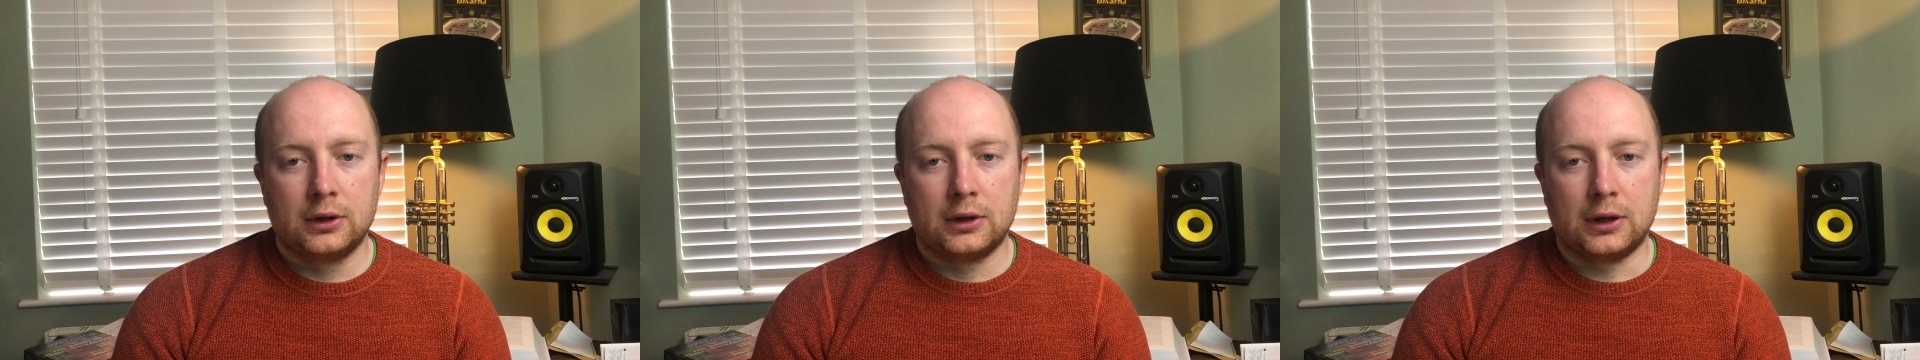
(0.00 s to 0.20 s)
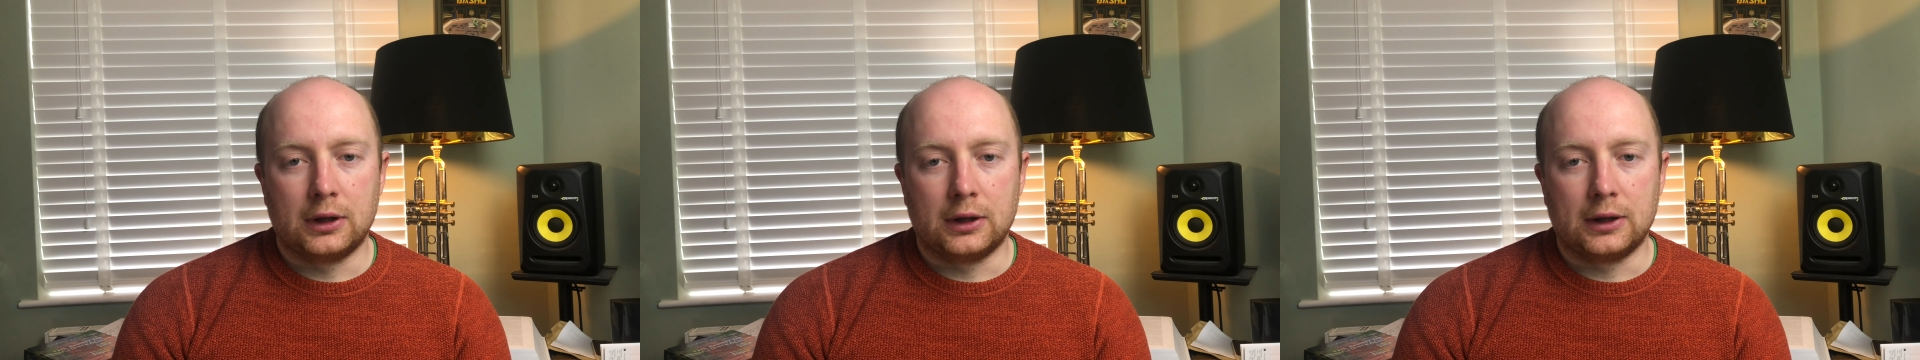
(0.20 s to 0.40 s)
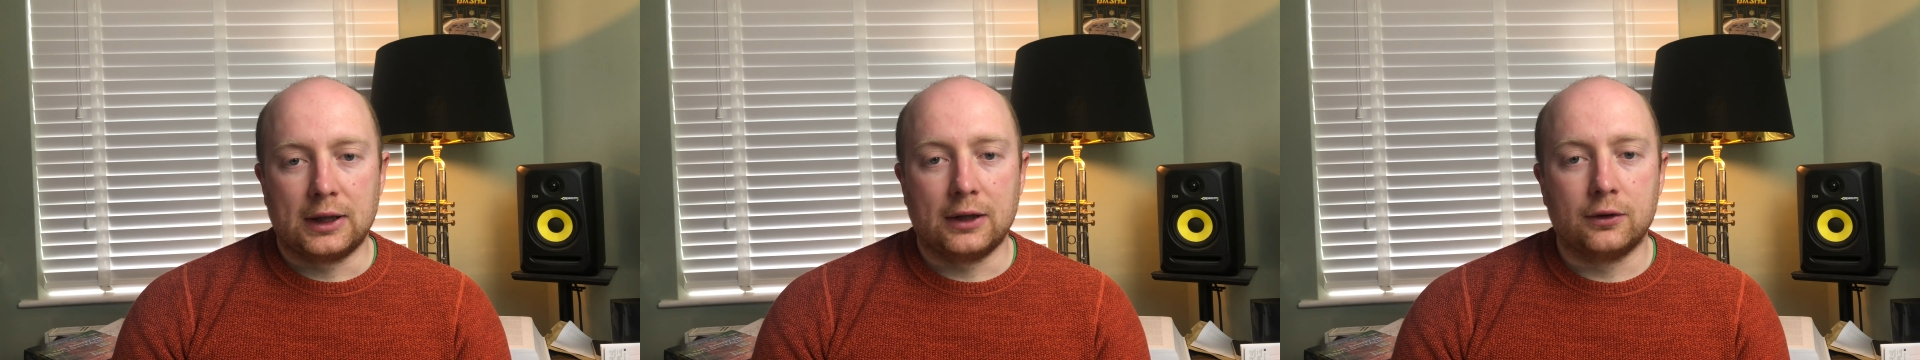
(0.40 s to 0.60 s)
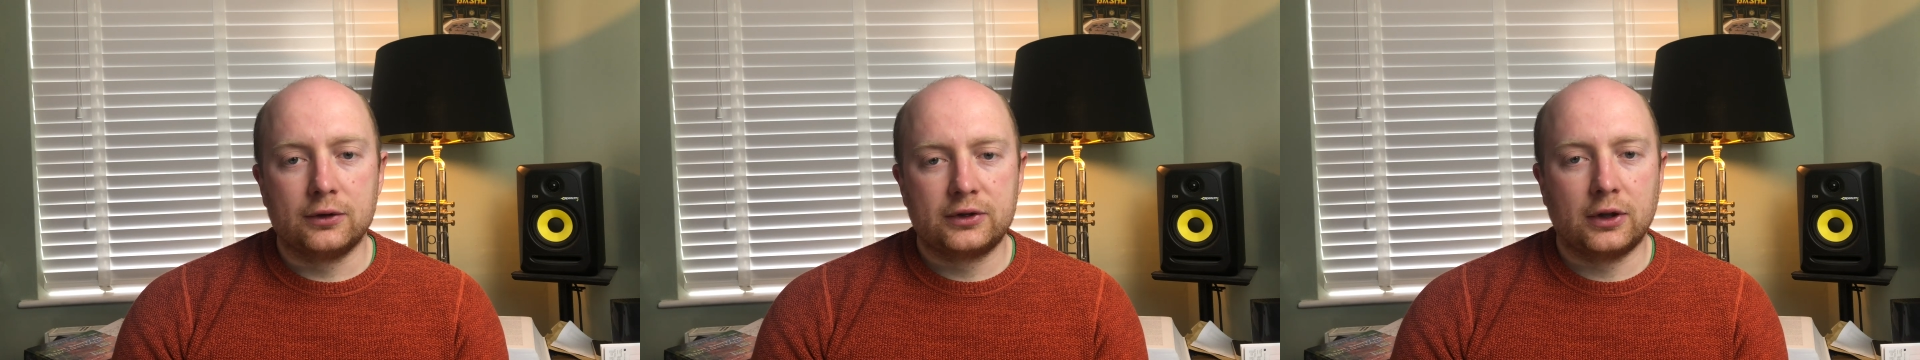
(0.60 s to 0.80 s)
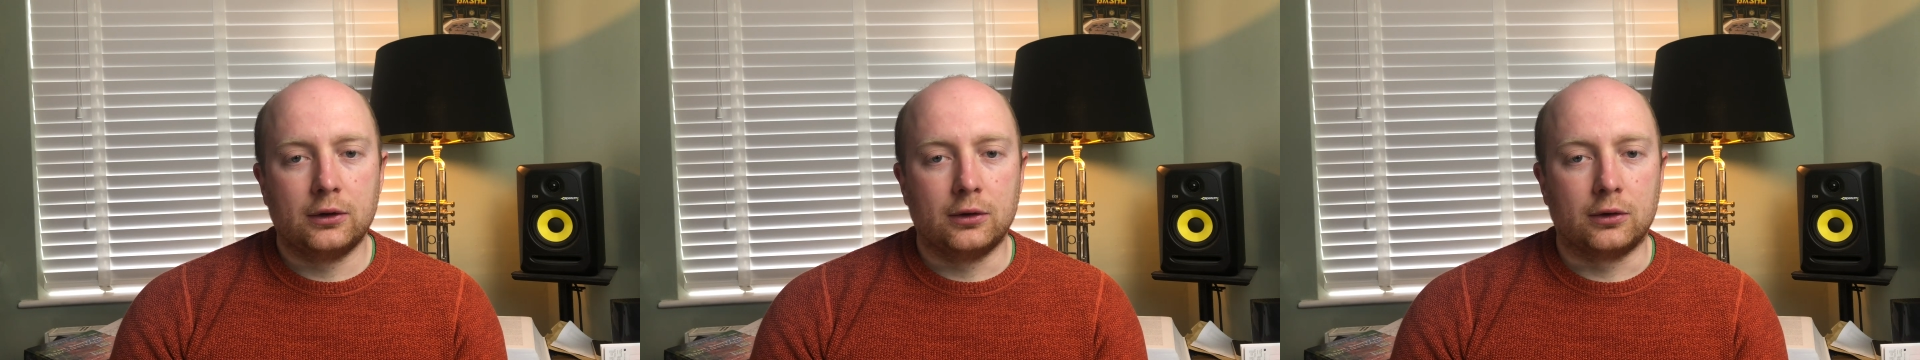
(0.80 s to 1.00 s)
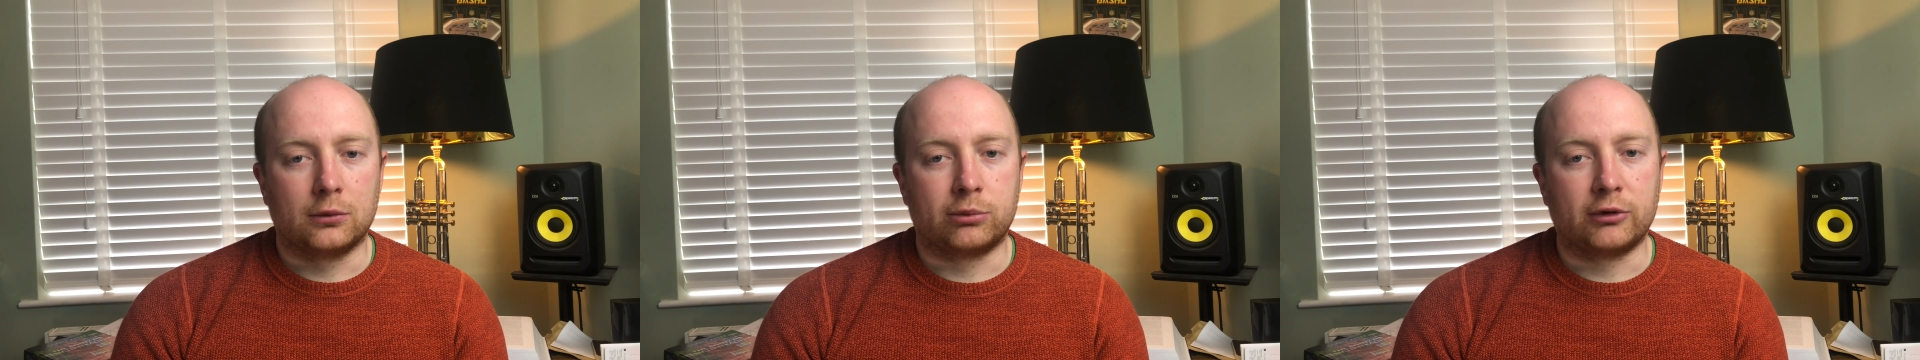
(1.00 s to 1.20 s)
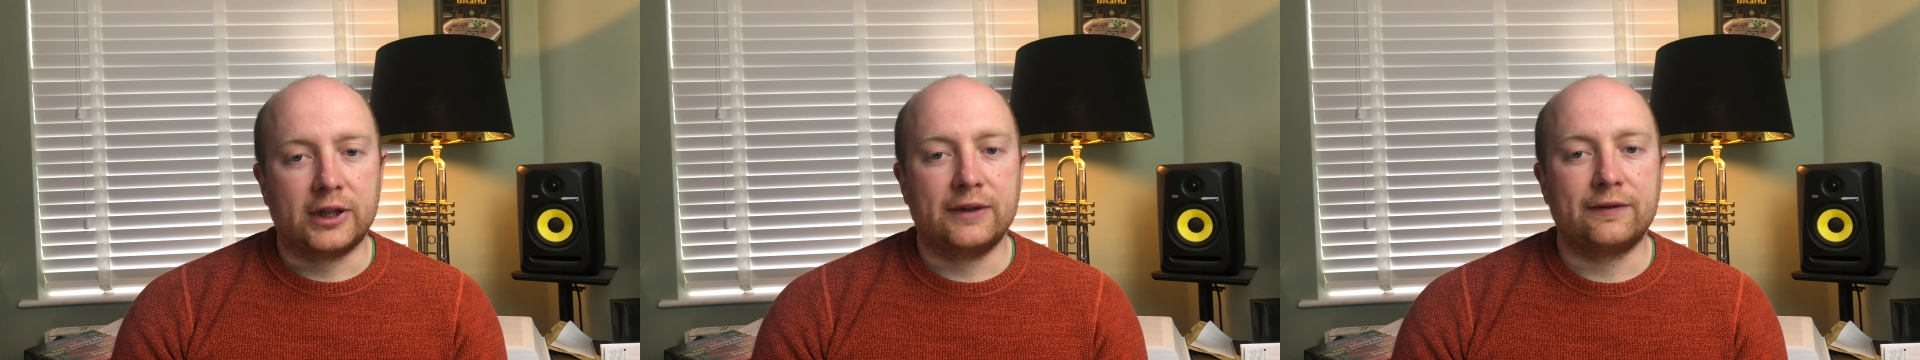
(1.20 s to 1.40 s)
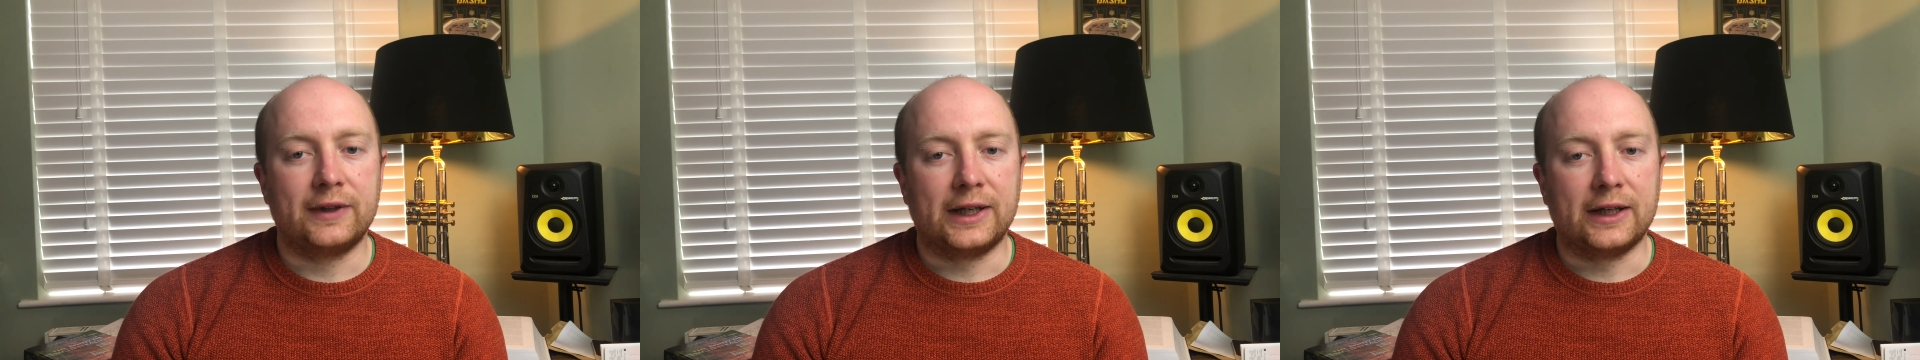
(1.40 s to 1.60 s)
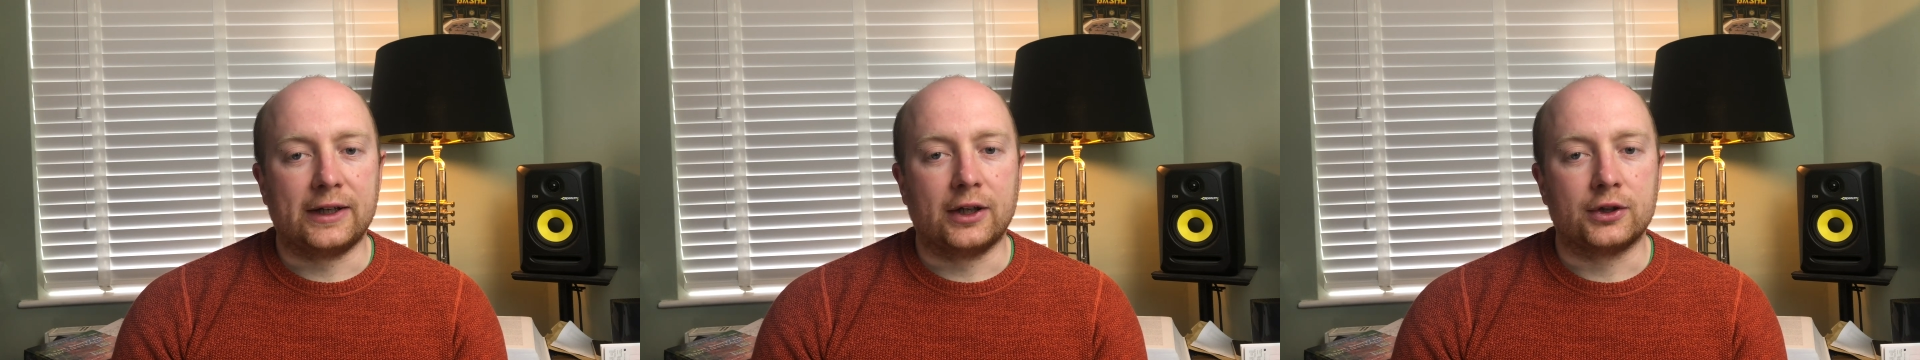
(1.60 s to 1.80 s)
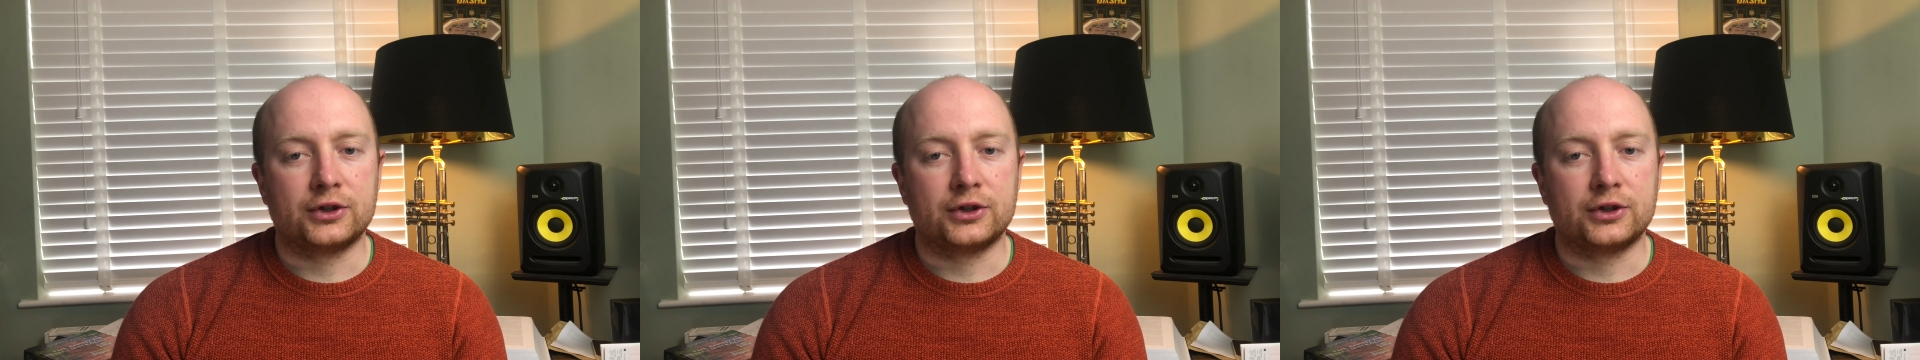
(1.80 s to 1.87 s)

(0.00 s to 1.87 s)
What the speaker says: I'll also look briefly at the